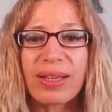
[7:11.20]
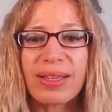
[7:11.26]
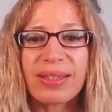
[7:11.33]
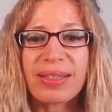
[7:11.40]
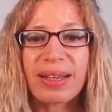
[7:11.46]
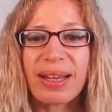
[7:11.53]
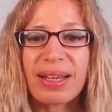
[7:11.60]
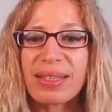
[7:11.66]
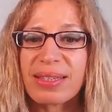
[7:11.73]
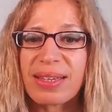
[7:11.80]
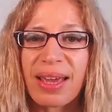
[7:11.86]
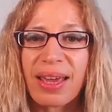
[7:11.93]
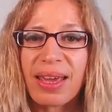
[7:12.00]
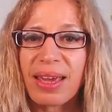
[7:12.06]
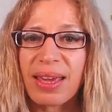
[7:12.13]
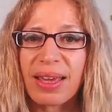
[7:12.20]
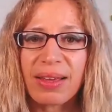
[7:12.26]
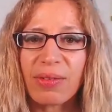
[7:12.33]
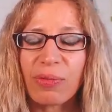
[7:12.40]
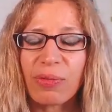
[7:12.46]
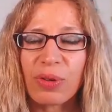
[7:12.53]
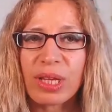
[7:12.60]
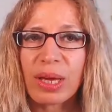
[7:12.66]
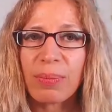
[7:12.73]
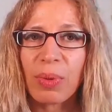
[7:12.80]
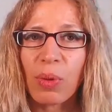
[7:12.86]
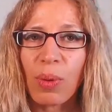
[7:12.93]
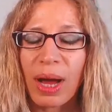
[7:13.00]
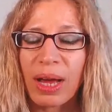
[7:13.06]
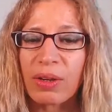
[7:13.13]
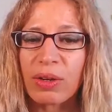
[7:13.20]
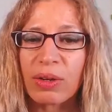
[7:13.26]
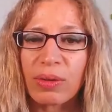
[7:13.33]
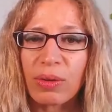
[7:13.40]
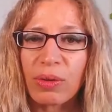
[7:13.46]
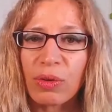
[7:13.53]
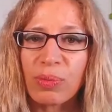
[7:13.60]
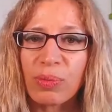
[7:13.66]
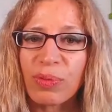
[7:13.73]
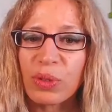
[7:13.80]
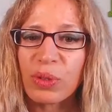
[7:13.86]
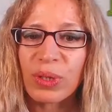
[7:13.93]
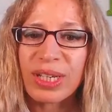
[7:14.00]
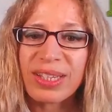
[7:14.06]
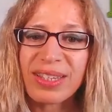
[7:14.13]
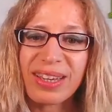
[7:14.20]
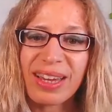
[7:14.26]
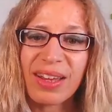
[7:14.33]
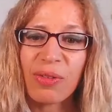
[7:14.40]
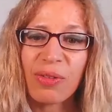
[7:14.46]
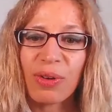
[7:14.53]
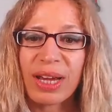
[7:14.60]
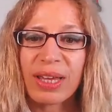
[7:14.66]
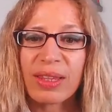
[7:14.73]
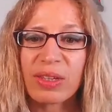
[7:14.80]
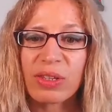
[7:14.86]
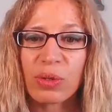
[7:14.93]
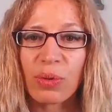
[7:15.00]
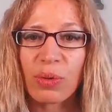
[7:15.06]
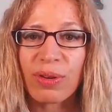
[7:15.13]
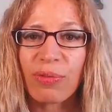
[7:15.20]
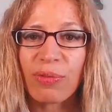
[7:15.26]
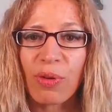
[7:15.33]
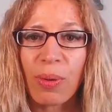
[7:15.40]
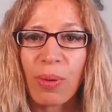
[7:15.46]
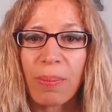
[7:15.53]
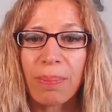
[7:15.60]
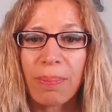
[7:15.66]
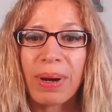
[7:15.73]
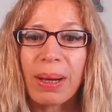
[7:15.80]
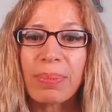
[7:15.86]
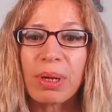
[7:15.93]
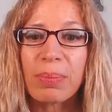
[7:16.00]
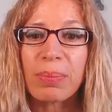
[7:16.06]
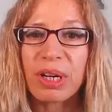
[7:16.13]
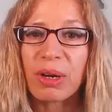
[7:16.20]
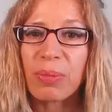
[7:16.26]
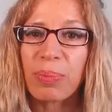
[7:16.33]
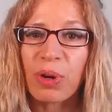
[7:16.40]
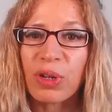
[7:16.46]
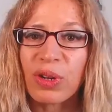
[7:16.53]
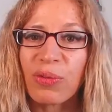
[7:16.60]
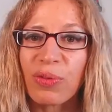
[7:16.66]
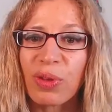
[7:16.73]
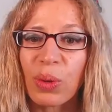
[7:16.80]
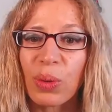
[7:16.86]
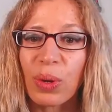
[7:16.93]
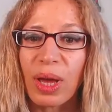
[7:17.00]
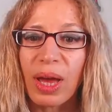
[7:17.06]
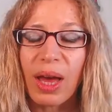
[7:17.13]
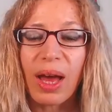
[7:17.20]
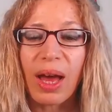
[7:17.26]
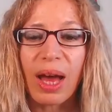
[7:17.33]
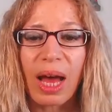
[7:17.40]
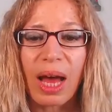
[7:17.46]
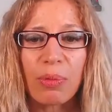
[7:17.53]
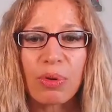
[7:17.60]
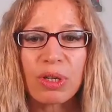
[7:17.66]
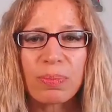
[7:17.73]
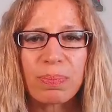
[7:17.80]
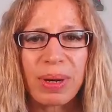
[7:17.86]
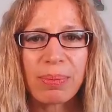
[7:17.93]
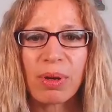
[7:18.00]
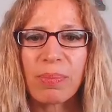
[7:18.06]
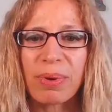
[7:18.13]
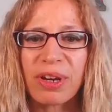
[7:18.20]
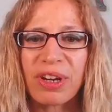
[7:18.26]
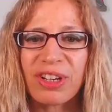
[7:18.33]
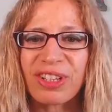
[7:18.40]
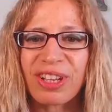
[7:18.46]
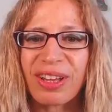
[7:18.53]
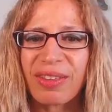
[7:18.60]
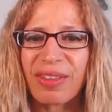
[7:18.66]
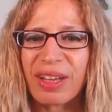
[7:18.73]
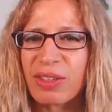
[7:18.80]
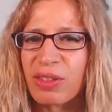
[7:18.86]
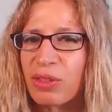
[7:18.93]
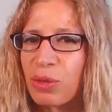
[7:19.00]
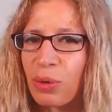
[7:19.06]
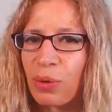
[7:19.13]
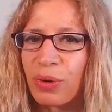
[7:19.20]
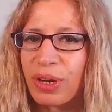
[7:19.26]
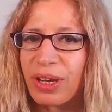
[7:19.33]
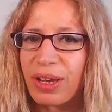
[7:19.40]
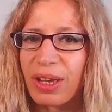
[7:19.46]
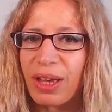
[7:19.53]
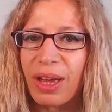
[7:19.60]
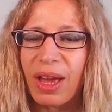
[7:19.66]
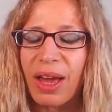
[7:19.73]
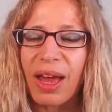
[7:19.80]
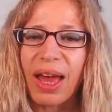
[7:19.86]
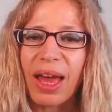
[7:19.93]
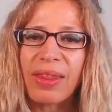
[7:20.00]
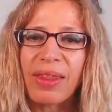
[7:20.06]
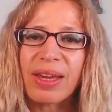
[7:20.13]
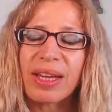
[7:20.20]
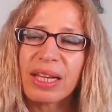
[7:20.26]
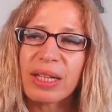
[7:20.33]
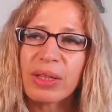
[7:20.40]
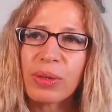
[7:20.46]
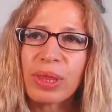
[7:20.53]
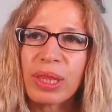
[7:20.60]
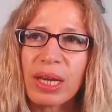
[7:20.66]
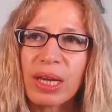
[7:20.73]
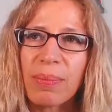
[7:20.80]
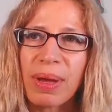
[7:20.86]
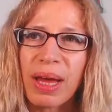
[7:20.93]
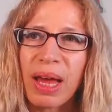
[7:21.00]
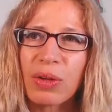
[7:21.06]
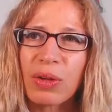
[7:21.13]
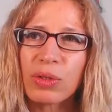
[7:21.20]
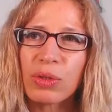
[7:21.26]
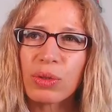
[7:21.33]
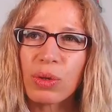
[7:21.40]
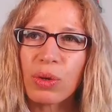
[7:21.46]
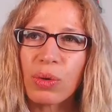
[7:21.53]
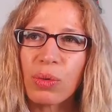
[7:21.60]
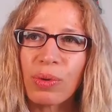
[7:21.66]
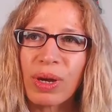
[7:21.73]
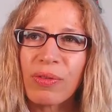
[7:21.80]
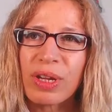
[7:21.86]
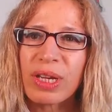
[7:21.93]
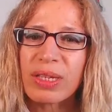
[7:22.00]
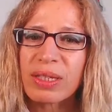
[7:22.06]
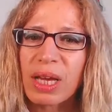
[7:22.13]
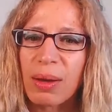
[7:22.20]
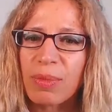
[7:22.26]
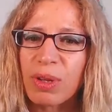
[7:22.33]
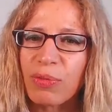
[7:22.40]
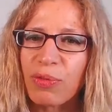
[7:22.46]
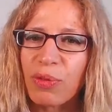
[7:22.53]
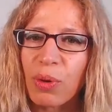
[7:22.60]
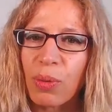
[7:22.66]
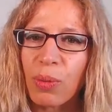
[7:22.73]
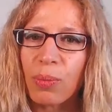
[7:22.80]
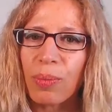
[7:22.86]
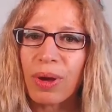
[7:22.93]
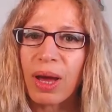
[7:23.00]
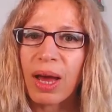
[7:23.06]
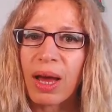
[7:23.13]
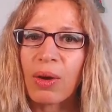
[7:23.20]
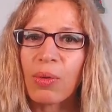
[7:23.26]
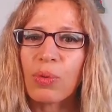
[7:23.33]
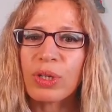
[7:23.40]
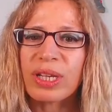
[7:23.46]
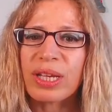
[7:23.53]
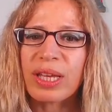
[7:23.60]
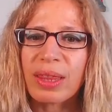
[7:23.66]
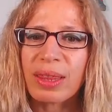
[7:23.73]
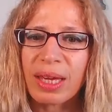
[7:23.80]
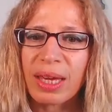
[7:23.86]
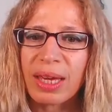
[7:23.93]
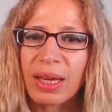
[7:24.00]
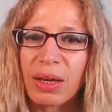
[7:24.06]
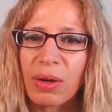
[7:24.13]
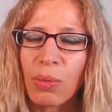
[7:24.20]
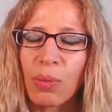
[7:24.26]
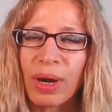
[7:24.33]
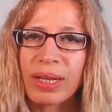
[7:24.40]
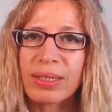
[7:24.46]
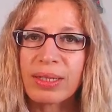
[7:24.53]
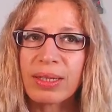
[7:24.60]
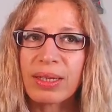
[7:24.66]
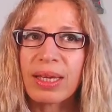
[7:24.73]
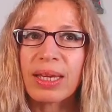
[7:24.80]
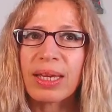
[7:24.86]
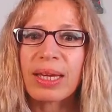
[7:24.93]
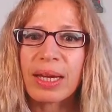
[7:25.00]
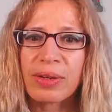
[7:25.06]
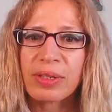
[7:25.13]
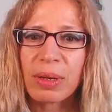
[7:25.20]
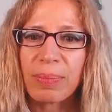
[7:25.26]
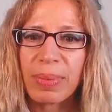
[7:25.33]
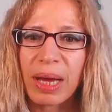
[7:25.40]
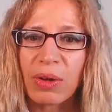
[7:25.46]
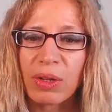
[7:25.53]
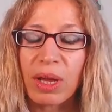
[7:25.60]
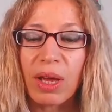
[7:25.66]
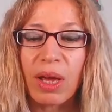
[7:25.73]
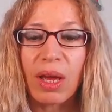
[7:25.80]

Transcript: So let's say, for example, one group of students can write a story from Papa Bear point of view. How would Papa Bear tell that story? And they need to think about where he's coming from. How would he think, what he cares about?